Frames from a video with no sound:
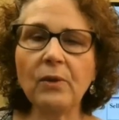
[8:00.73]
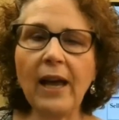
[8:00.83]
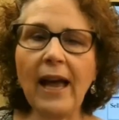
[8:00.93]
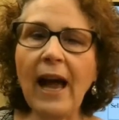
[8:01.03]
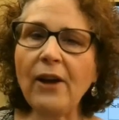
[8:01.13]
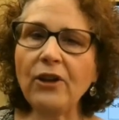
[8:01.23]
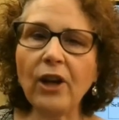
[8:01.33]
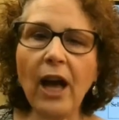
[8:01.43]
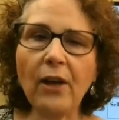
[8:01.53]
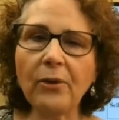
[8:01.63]
how you
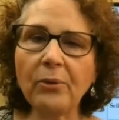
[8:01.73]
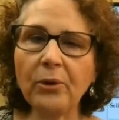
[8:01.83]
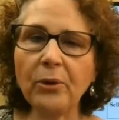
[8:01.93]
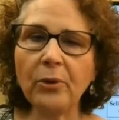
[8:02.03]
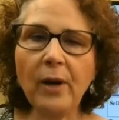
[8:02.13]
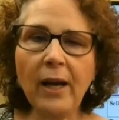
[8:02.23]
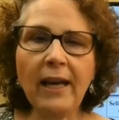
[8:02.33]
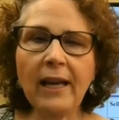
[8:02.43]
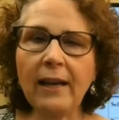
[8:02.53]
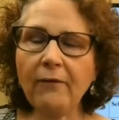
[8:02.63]
cut through
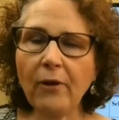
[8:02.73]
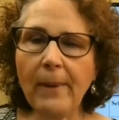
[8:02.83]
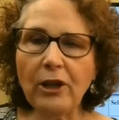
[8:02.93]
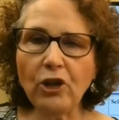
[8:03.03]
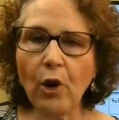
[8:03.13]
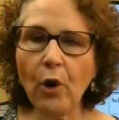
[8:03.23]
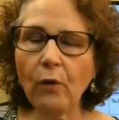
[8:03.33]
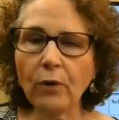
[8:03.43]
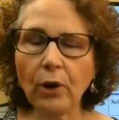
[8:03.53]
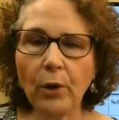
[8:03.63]
information
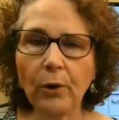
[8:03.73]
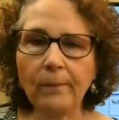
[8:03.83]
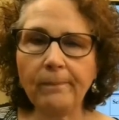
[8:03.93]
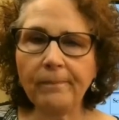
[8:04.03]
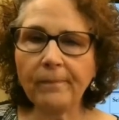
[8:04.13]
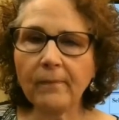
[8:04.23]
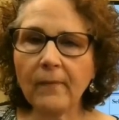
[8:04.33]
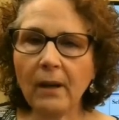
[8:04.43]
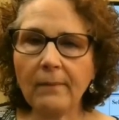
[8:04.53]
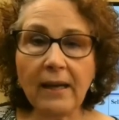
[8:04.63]
overload,
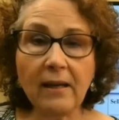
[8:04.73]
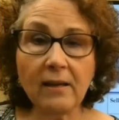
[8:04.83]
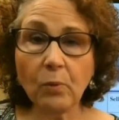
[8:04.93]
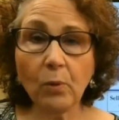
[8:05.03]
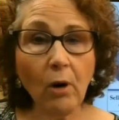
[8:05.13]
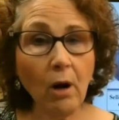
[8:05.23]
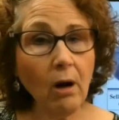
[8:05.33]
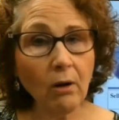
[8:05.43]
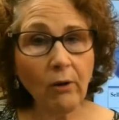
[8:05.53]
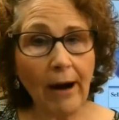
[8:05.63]
because we're all
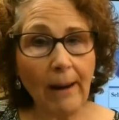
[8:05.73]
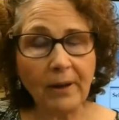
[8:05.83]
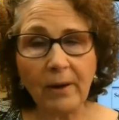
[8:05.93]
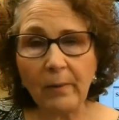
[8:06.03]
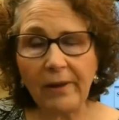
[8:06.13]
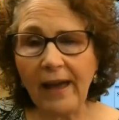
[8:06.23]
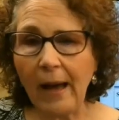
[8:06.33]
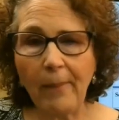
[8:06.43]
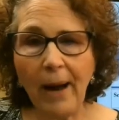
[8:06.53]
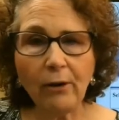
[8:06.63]
grappling with that.
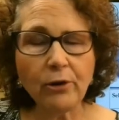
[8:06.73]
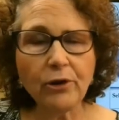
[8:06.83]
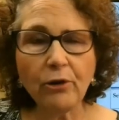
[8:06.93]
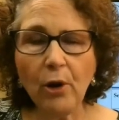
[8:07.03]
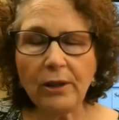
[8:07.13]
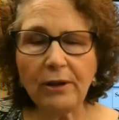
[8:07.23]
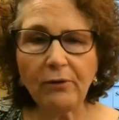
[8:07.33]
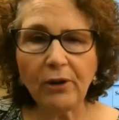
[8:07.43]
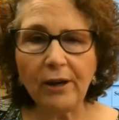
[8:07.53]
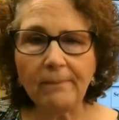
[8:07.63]
Buyers are no
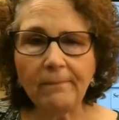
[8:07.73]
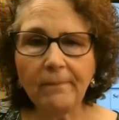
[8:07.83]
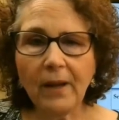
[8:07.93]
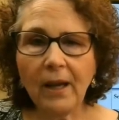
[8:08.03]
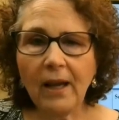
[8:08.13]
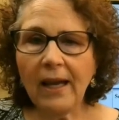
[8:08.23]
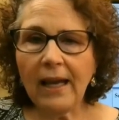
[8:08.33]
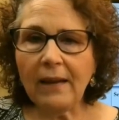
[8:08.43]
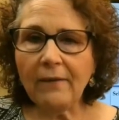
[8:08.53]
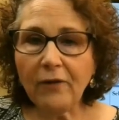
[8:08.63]
different.
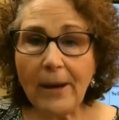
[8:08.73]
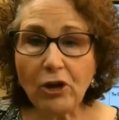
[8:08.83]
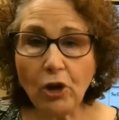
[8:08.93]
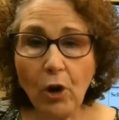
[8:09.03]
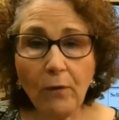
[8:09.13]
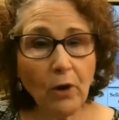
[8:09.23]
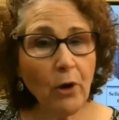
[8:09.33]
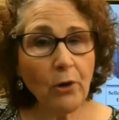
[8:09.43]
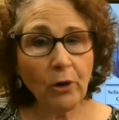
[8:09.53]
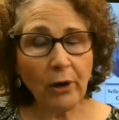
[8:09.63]
Information
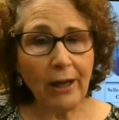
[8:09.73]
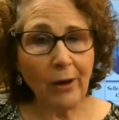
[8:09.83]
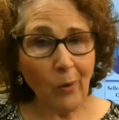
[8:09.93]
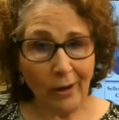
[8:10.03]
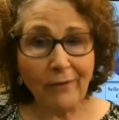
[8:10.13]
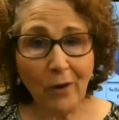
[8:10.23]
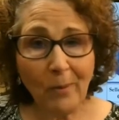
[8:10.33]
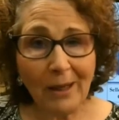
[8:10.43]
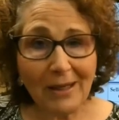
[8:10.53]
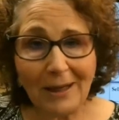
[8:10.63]
overload or
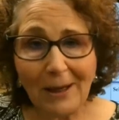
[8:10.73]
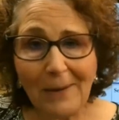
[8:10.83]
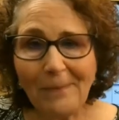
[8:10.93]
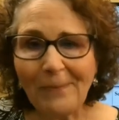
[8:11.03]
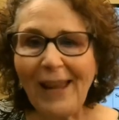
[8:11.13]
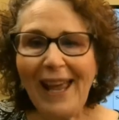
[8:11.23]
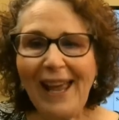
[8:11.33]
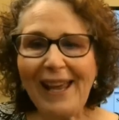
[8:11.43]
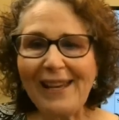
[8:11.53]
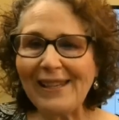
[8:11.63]
infobesity
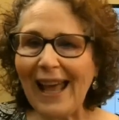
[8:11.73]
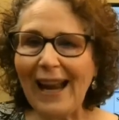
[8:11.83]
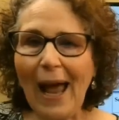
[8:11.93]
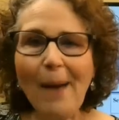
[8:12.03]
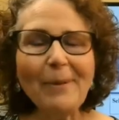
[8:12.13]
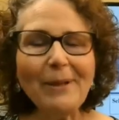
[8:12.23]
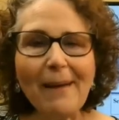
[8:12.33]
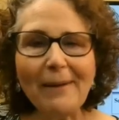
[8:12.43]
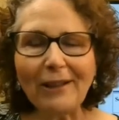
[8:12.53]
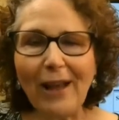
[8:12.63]
is at
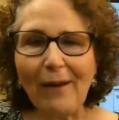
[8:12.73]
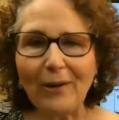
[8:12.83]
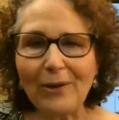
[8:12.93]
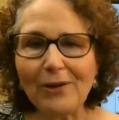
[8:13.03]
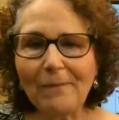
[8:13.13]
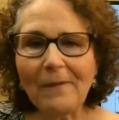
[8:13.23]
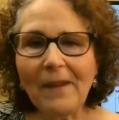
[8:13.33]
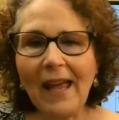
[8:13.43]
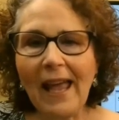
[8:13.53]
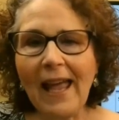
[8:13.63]
epidemic levels,
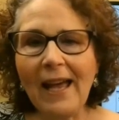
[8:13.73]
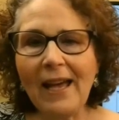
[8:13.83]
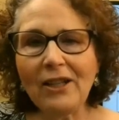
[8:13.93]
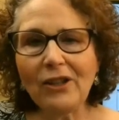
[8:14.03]
and